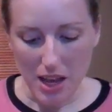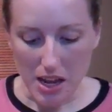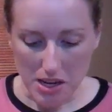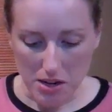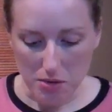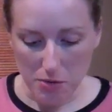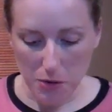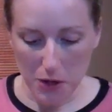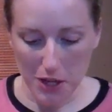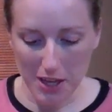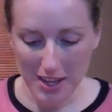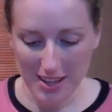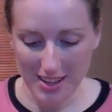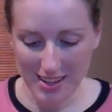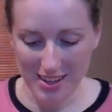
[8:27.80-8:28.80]
Kind of.
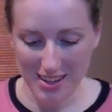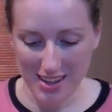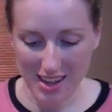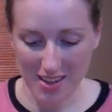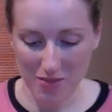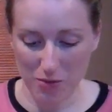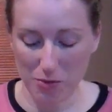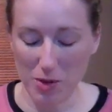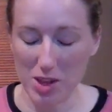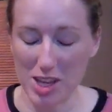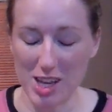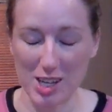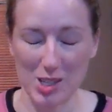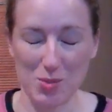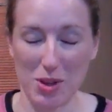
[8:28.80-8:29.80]
I
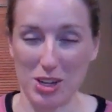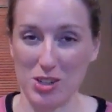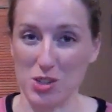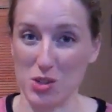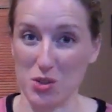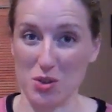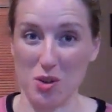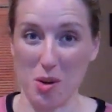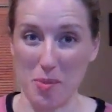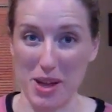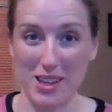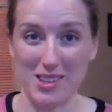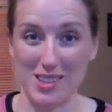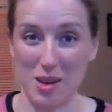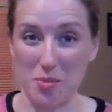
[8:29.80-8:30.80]
fully expect to screw
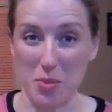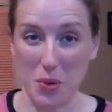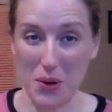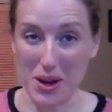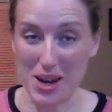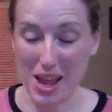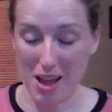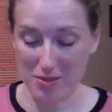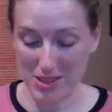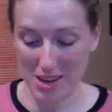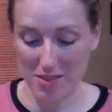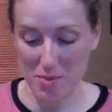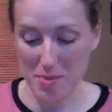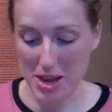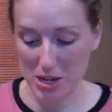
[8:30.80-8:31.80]
up at some point and have
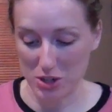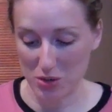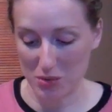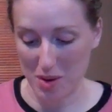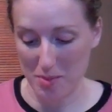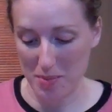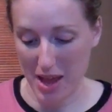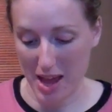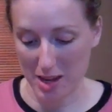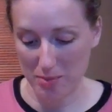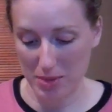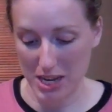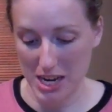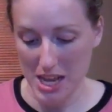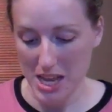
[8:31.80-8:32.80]
to have a major rip
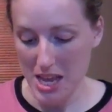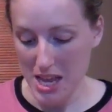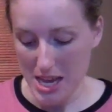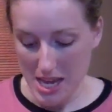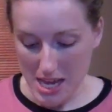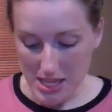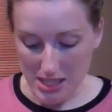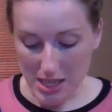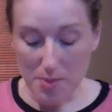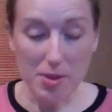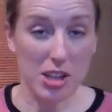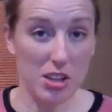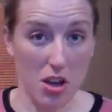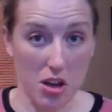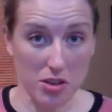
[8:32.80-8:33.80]
back, but it's
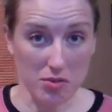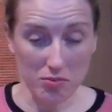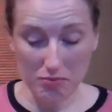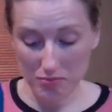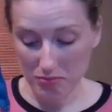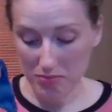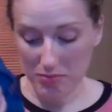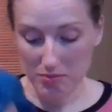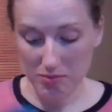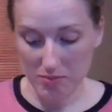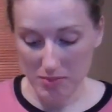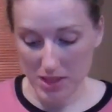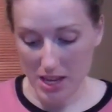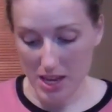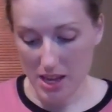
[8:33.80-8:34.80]
coming along.
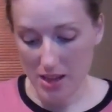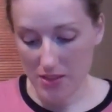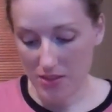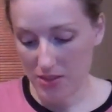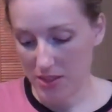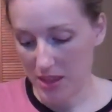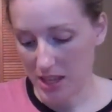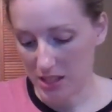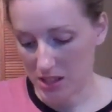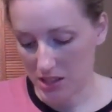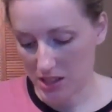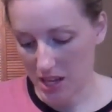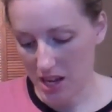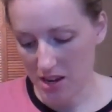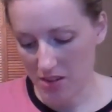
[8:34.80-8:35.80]

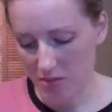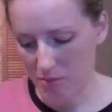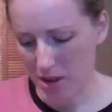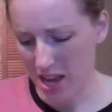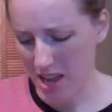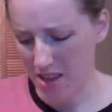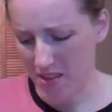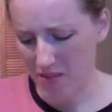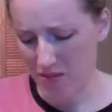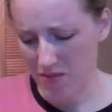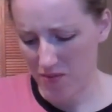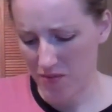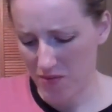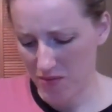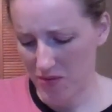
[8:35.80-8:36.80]
That's kind of my
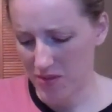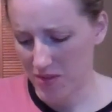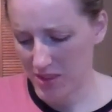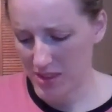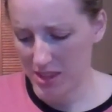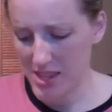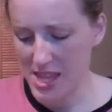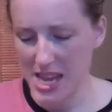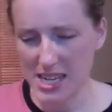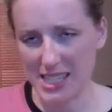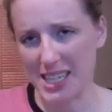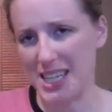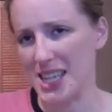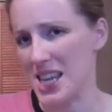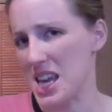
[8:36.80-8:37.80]

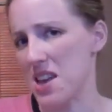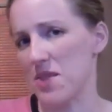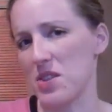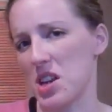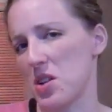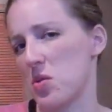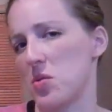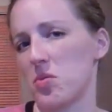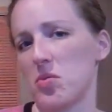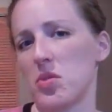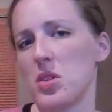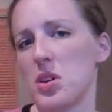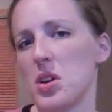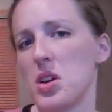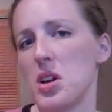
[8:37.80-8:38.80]
knit in the evening
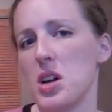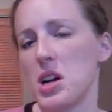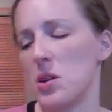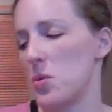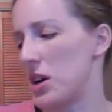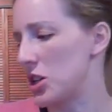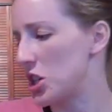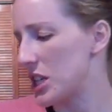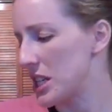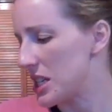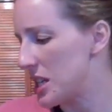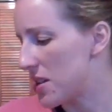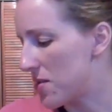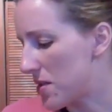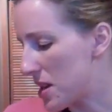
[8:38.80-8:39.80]
watching
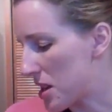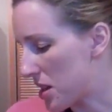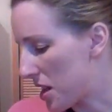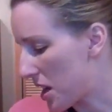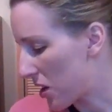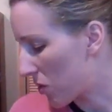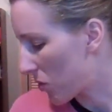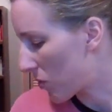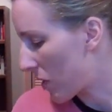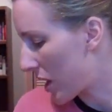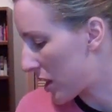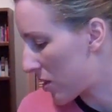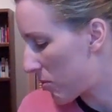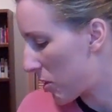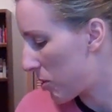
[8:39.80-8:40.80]
TV thing
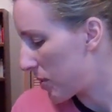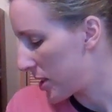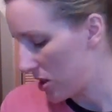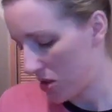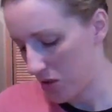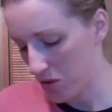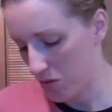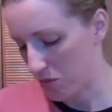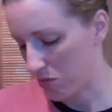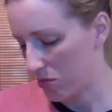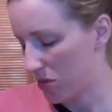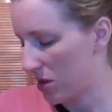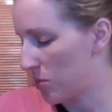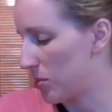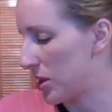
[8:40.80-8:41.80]
at the moment. Ooh,
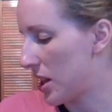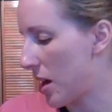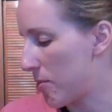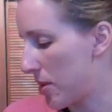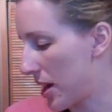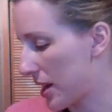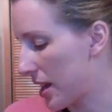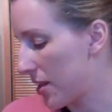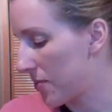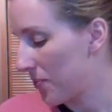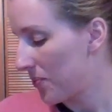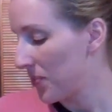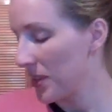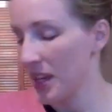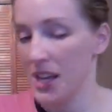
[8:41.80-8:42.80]
let's put that back in.